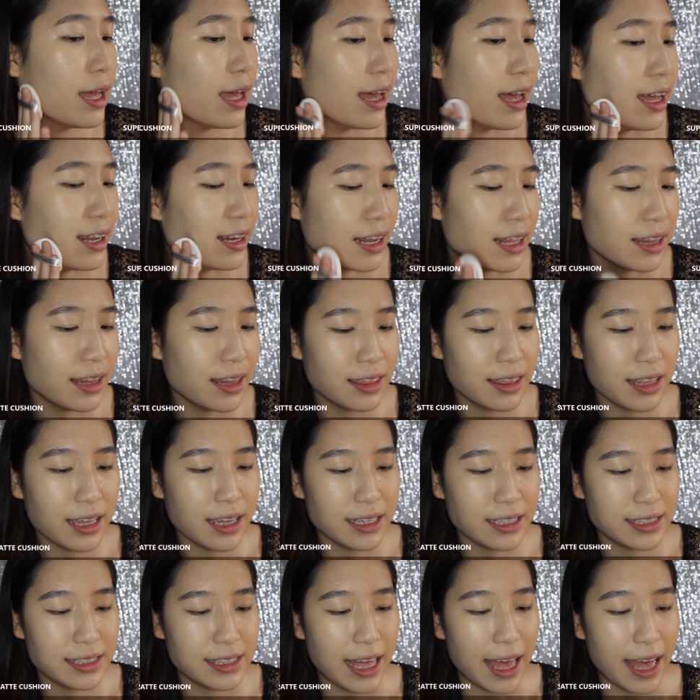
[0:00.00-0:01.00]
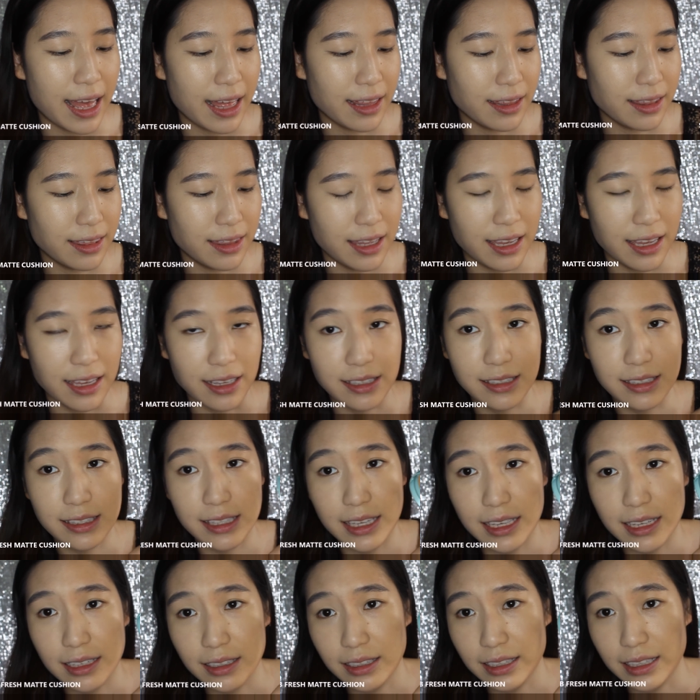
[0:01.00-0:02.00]
Another thing is that the
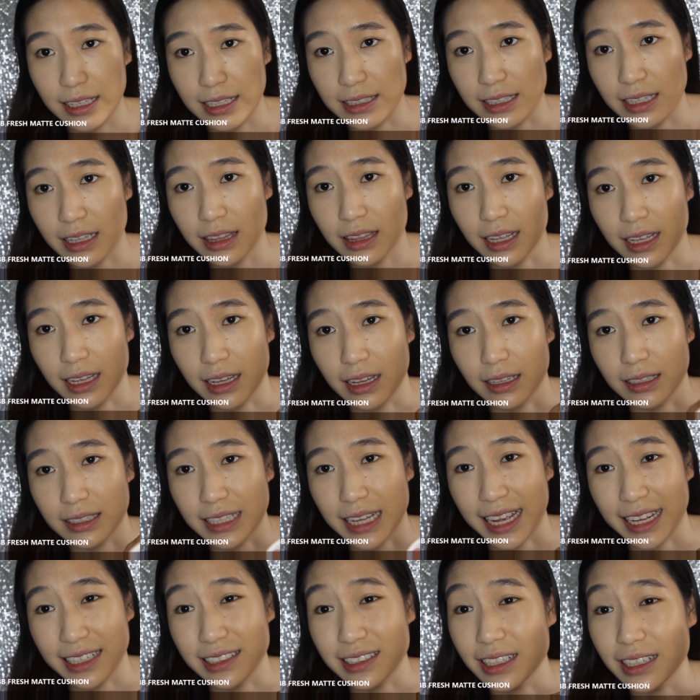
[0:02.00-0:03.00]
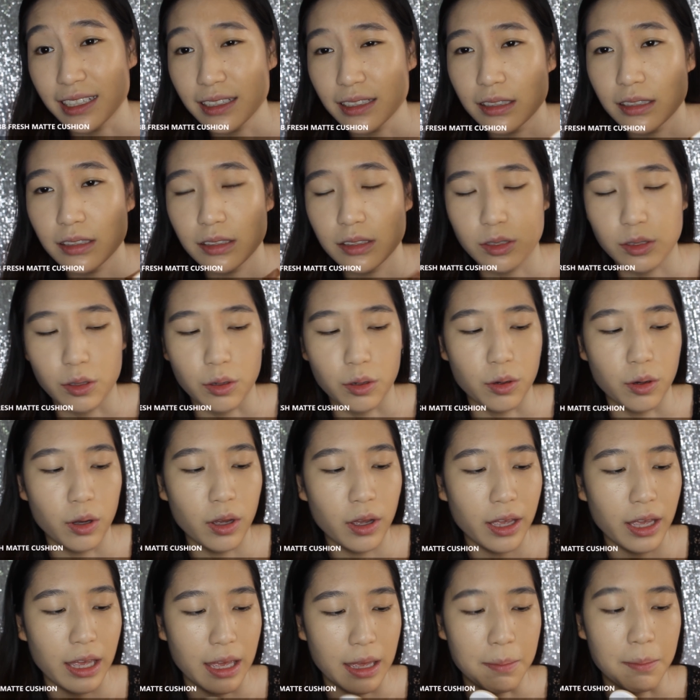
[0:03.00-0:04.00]
seal isn't the tightest, so
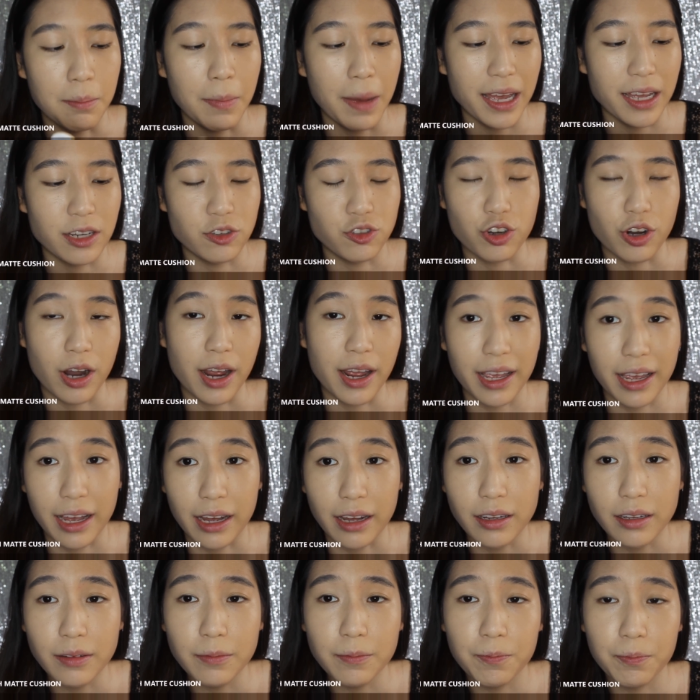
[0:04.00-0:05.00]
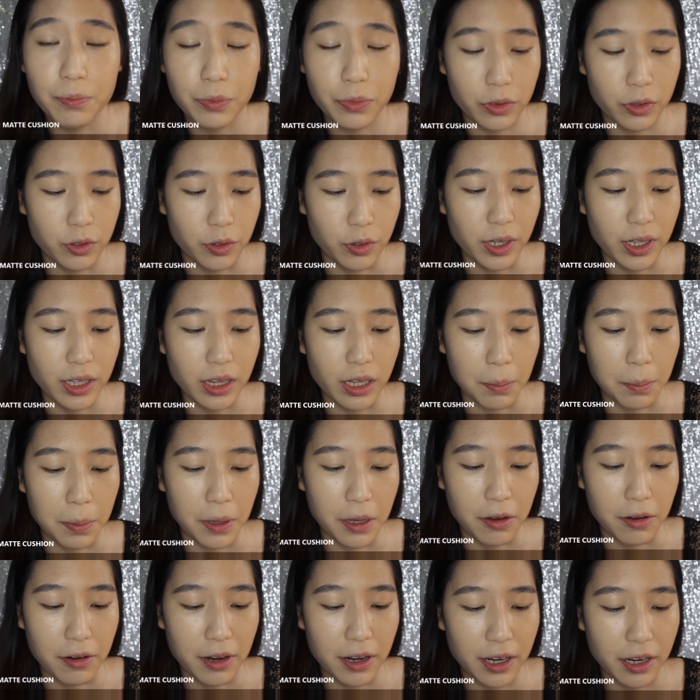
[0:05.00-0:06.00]
it might dry out during the
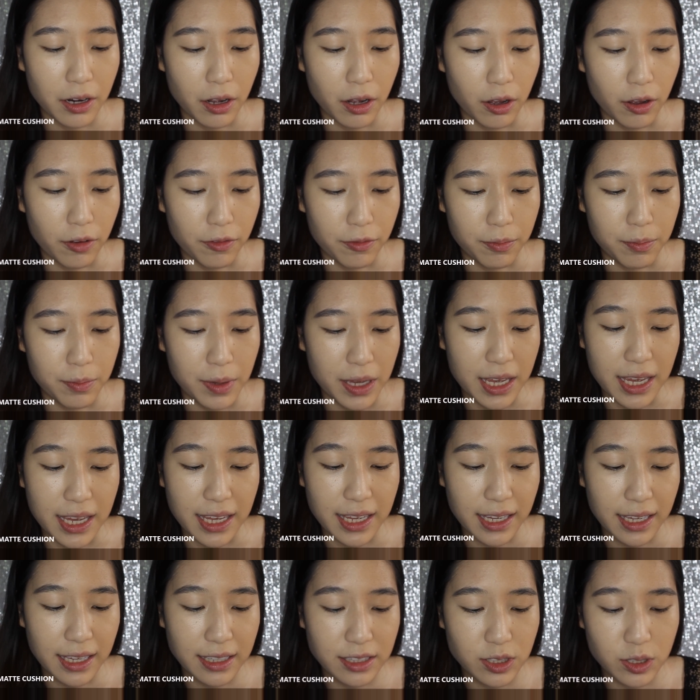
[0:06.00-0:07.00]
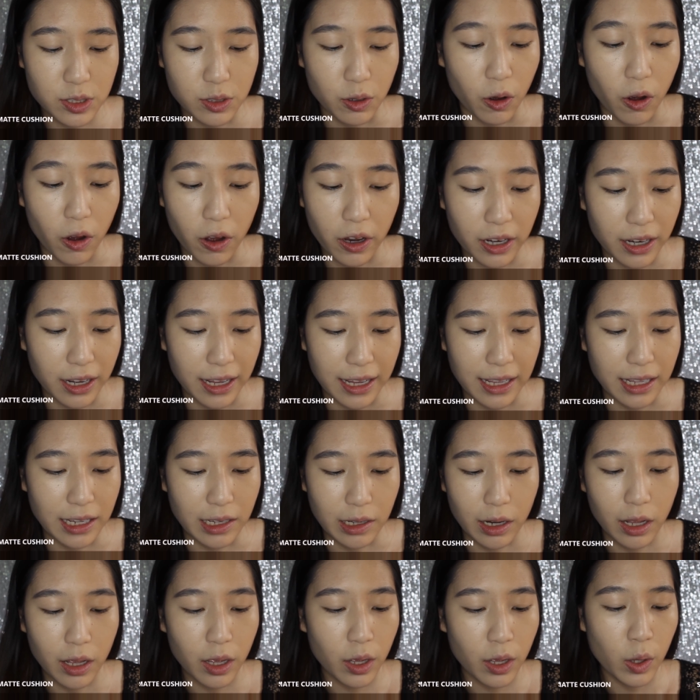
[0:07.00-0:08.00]
period of being stored in
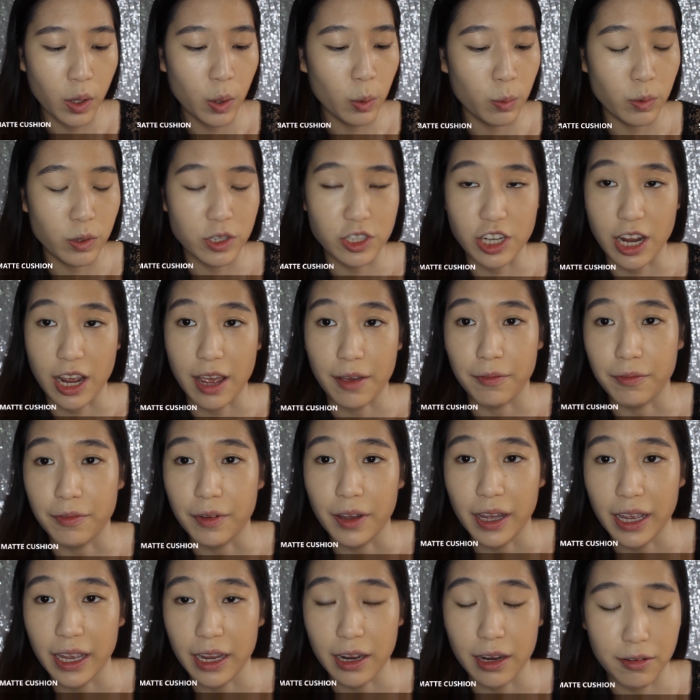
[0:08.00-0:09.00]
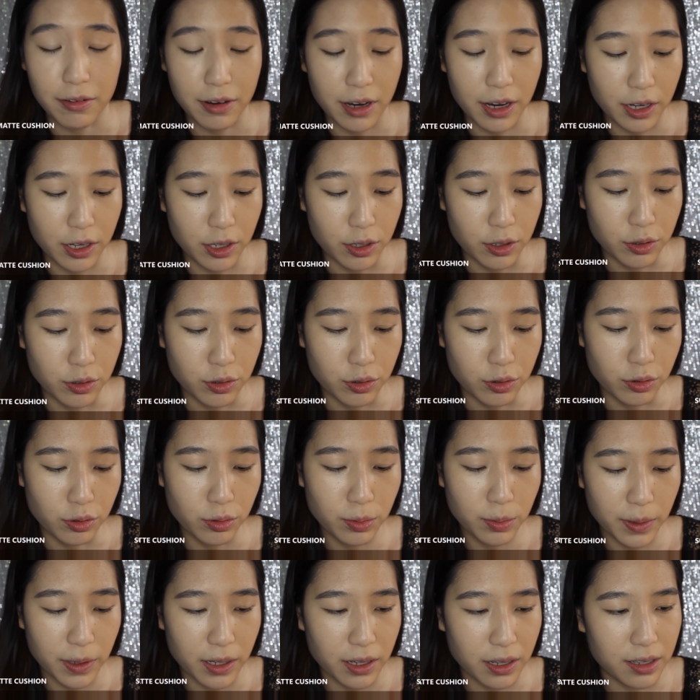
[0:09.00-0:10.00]
whichever area you
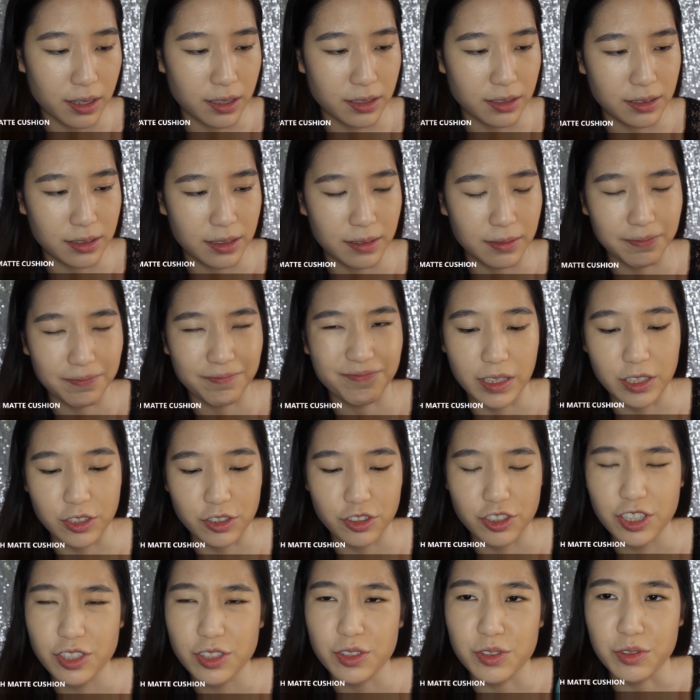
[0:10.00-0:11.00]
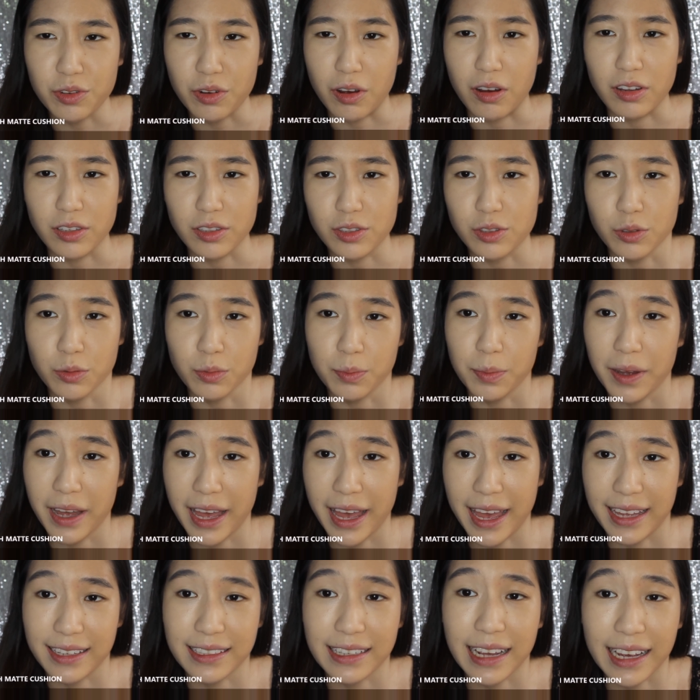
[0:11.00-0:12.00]
do, because it's just not super
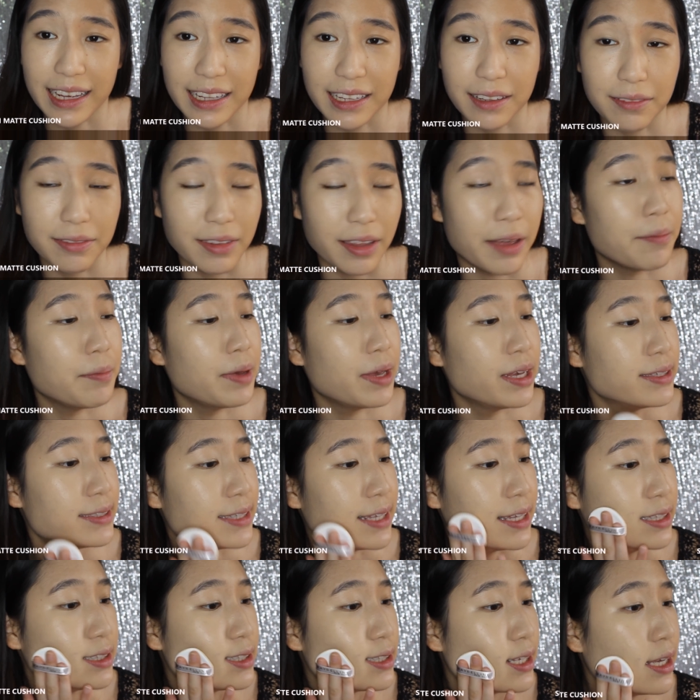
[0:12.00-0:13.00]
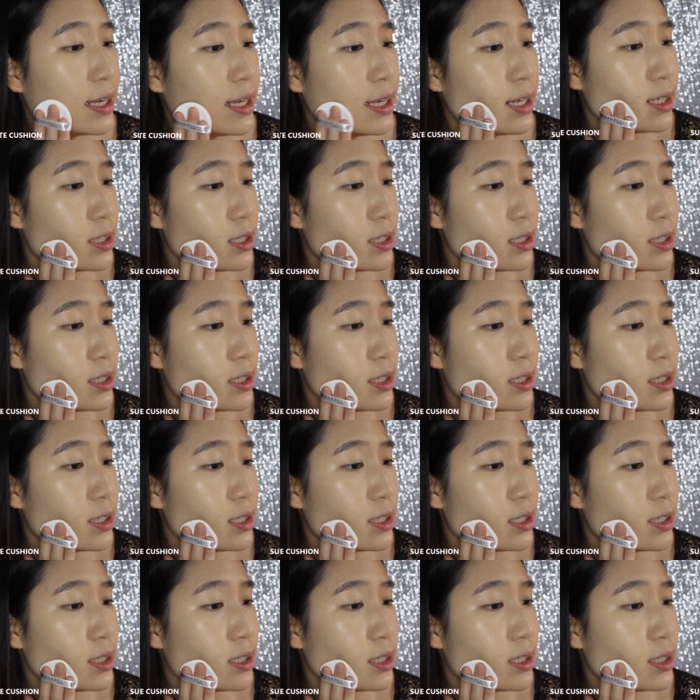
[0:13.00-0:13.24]
airtight, if that makes sense.